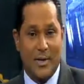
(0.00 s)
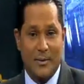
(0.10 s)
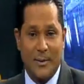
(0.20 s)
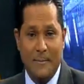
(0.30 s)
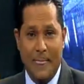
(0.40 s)
in
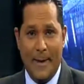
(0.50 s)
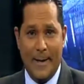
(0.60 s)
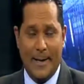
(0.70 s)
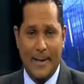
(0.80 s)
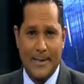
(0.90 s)
Durban,
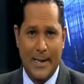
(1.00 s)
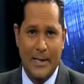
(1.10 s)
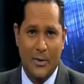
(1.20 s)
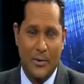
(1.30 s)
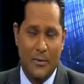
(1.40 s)
and I can
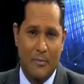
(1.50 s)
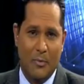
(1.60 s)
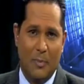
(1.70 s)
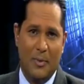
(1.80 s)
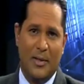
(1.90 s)
tell you we
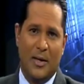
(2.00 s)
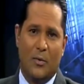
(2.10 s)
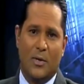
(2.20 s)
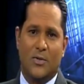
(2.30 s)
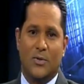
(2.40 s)
will pop in
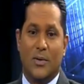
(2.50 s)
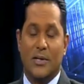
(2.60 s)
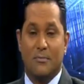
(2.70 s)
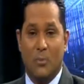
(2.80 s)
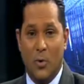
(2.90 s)
there once or
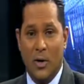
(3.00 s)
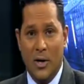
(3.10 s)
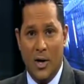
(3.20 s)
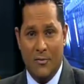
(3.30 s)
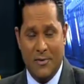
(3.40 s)
twice
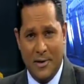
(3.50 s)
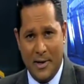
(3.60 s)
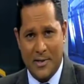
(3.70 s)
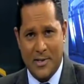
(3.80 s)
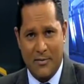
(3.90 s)
more over
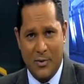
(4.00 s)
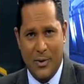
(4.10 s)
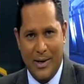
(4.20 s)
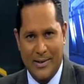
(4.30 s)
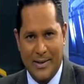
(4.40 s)
the next
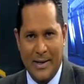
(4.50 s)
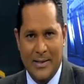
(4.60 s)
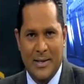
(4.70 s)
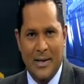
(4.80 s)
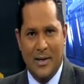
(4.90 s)
7 or 8
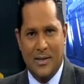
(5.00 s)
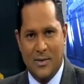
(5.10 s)
days